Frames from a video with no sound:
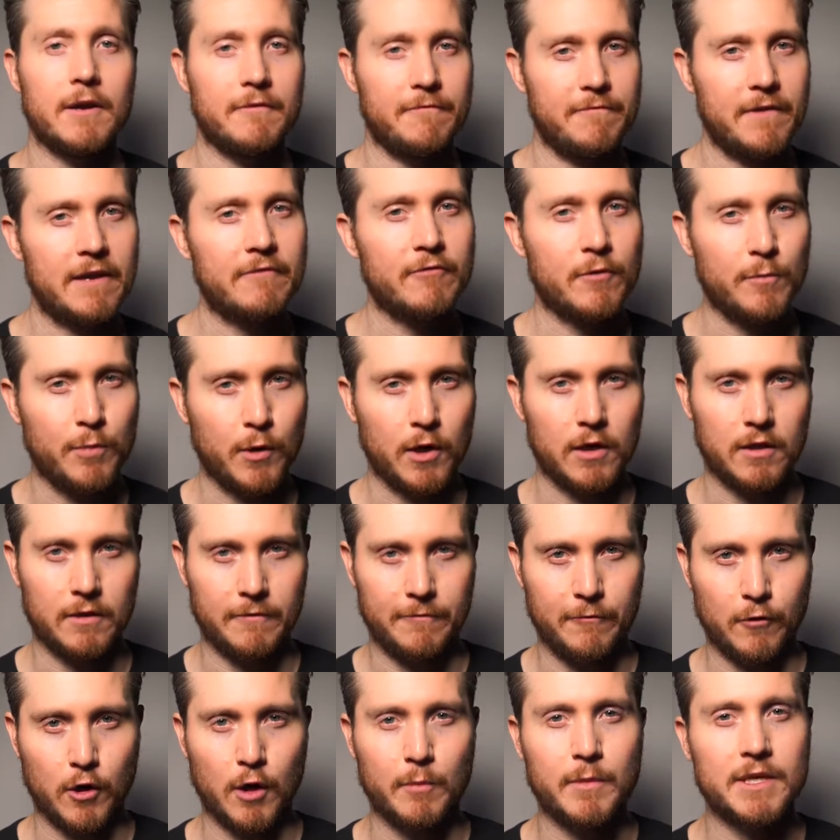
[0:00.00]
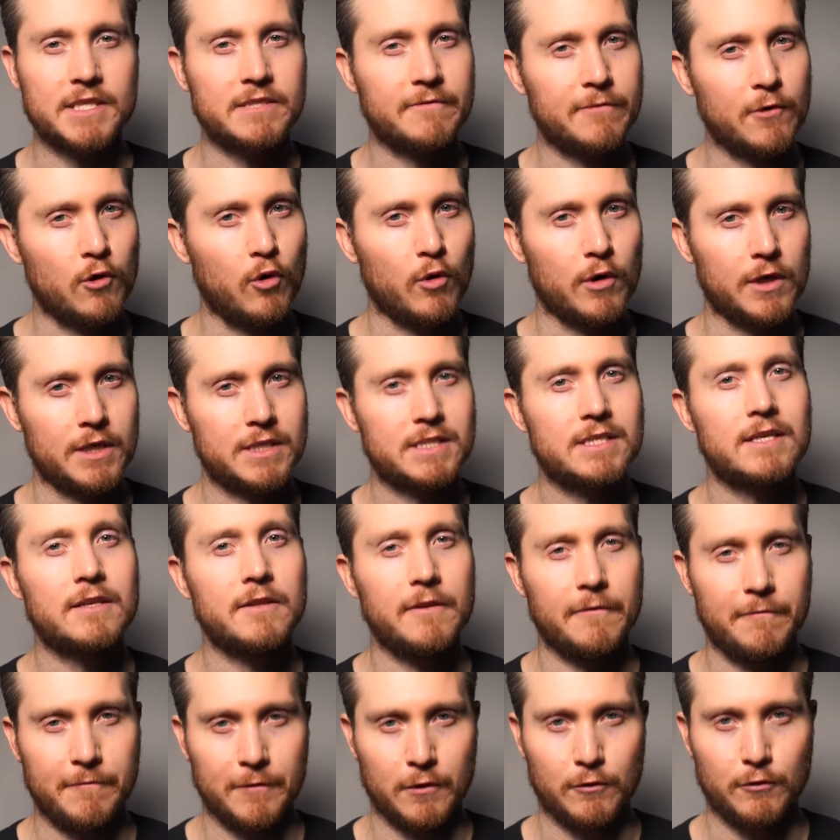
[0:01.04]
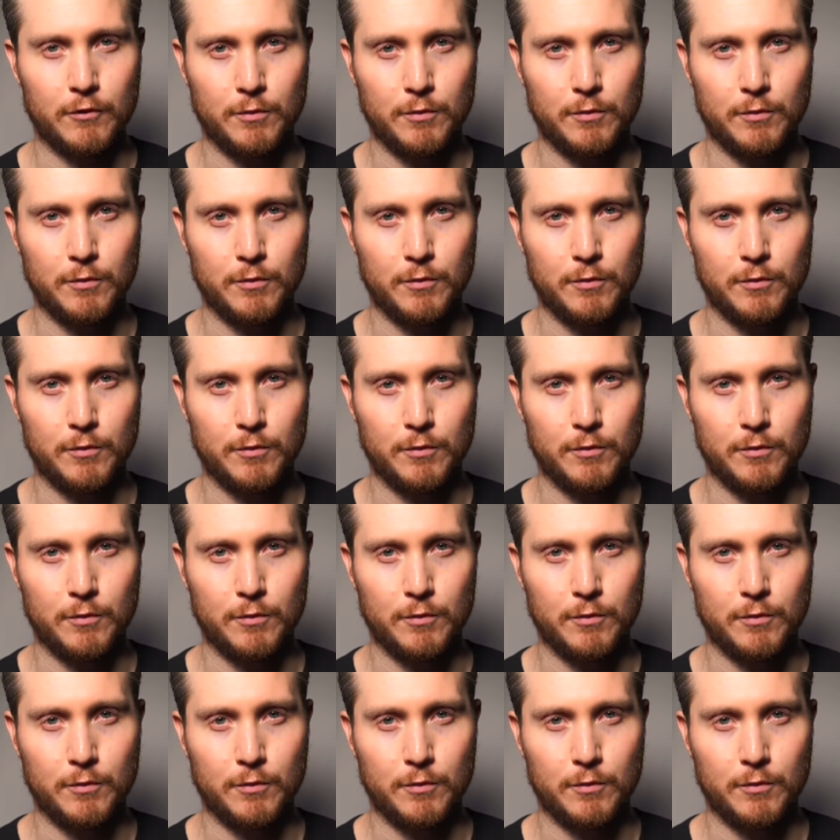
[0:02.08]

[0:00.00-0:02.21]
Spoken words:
My favorite part of the forum is, of course, the field